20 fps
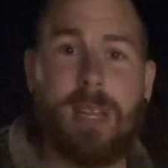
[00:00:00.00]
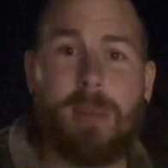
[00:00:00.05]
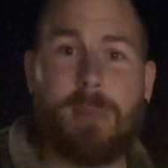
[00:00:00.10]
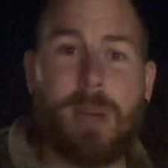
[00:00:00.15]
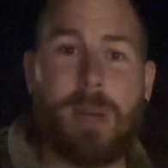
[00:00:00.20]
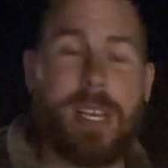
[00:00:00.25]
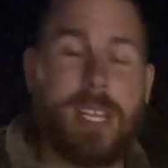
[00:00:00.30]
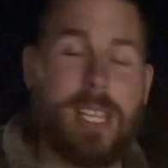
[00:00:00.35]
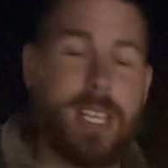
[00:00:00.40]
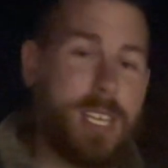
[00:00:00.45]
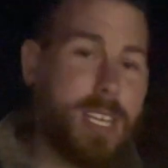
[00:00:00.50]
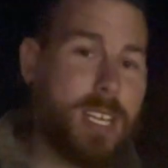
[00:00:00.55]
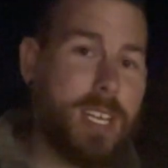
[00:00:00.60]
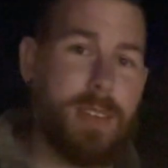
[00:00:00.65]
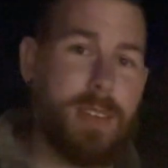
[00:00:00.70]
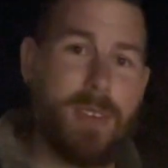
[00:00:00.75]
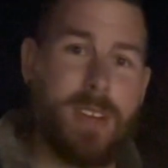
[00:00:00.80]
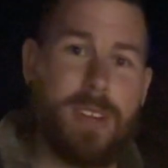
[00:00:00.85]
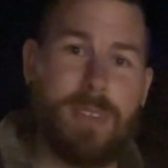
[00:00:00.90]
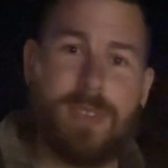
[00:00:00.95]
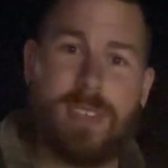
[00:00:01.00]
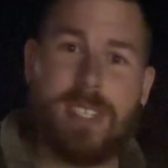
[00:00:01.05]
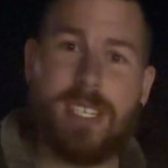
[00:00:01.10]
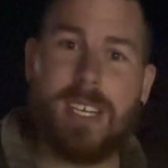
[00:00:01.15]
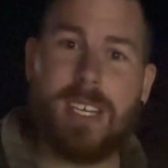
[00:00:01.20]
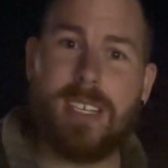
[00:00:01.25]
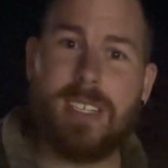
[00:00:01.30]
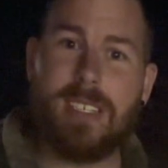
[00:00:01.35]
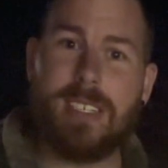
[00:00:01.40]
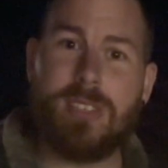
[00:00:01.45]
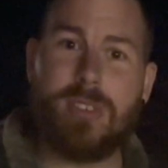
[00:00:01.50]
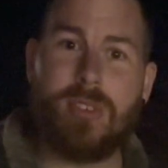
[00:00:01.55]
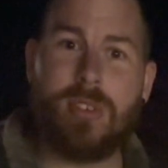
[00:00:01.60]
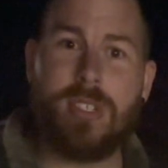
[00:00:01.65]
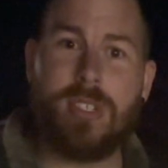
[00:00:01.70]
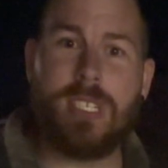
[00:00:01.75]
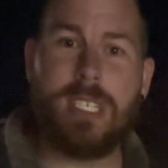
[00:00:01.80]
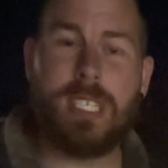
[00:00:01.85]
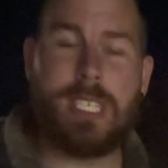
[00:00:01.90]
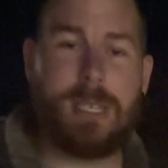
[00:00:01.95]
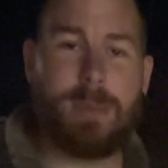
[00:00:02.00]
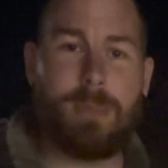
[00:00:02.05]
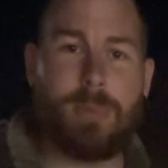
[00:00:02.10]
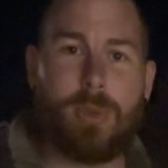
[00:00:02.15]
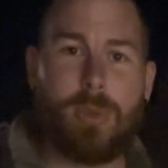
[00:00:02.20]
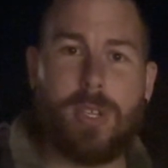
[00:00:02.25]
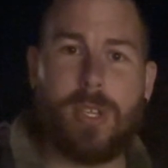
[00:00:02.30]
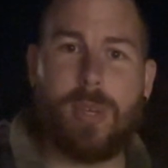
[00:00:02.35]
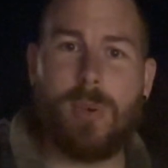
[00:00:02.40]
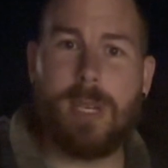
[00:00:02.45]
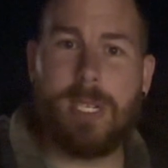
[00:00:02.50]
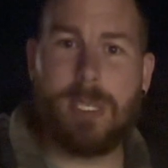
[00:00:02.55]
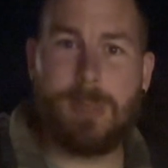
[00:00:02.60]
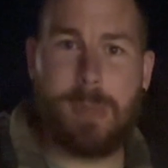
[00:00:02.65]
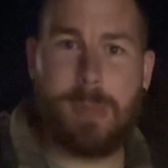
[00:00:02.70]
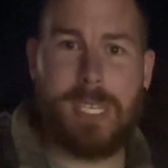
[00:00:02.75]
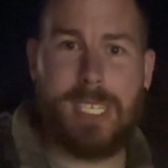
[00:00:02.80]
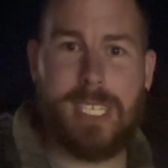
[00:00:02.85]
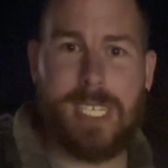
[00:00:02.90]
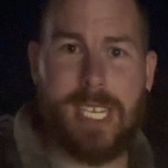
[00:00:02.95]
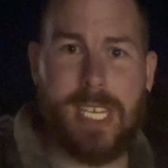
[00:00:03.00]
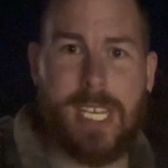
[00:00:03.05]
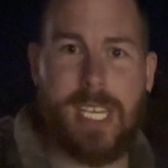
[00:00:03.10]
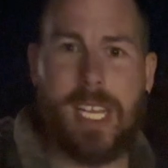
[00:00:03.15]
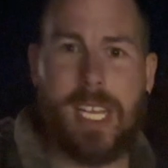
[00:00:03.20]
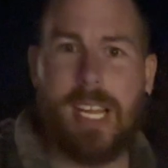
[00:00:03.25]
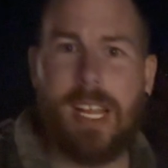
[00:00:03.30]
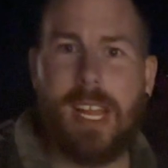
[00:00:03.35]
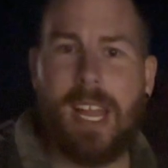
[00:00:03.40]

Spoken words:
But even if it does, it's just a simple USB-C,